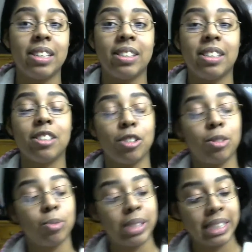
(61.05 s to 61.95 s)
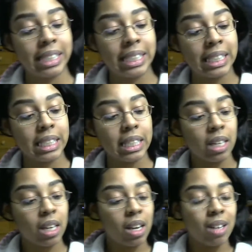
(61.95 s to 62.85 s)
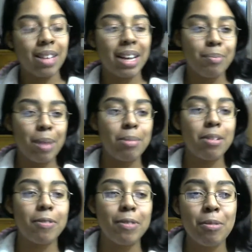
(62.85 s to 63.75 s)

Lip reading: until just recent, like maybe a few